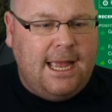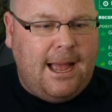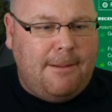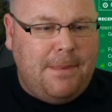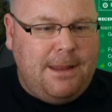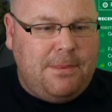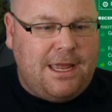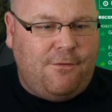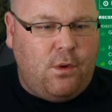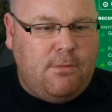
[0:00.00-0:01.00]
And
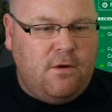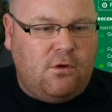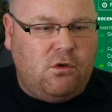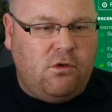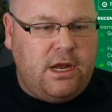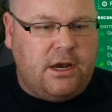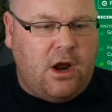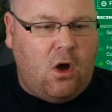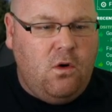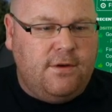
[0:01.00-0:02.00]
maybe if we move Crean
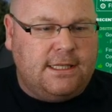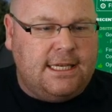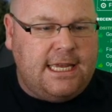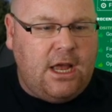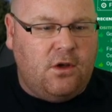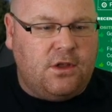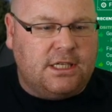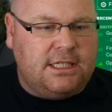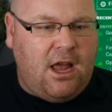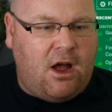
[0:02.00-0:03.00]
over to the other
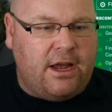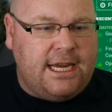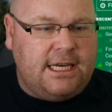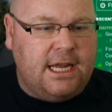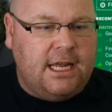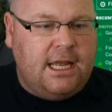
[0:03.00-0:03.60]
side,